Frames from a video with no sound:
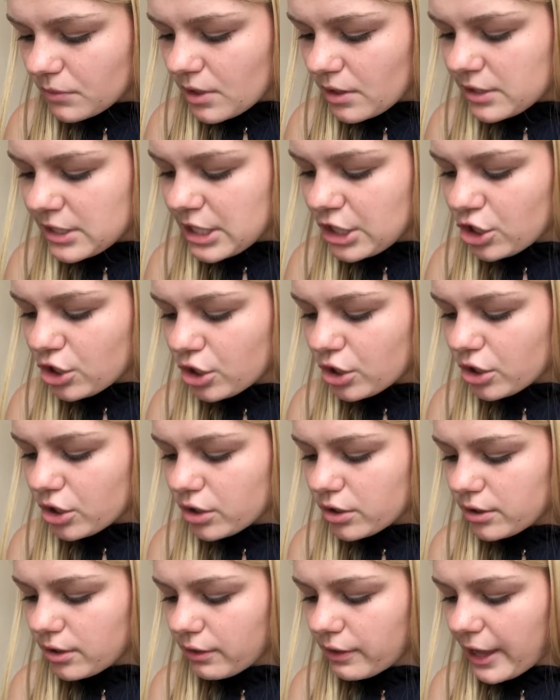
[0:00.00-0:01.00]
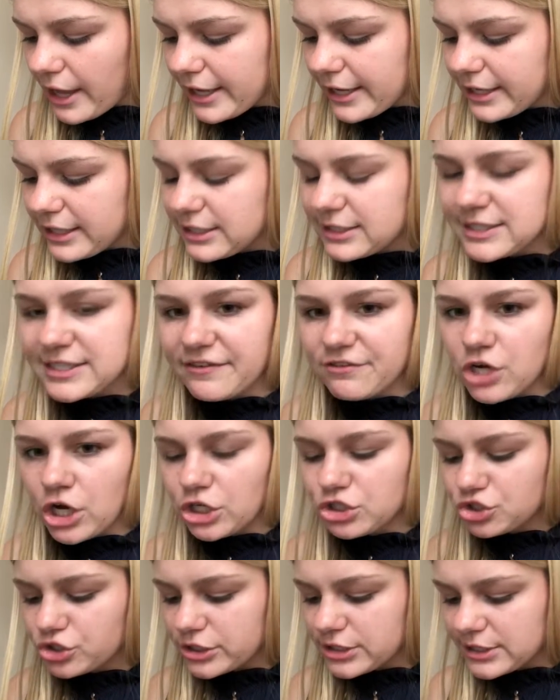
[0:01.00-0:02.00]
near line
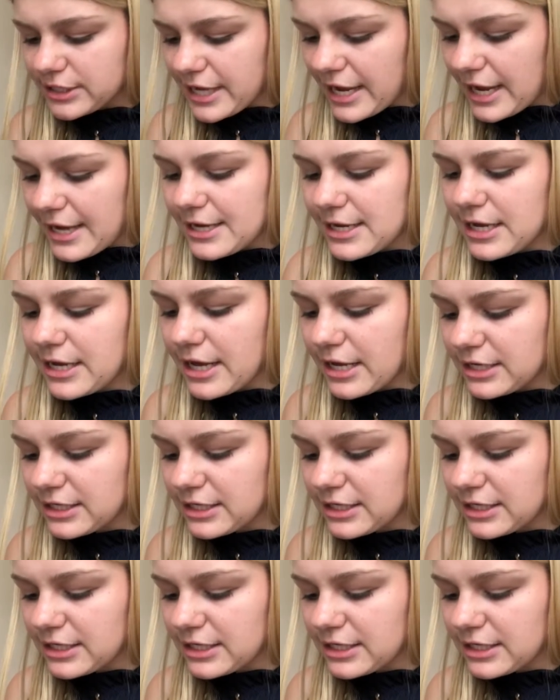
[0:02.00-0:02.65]
780.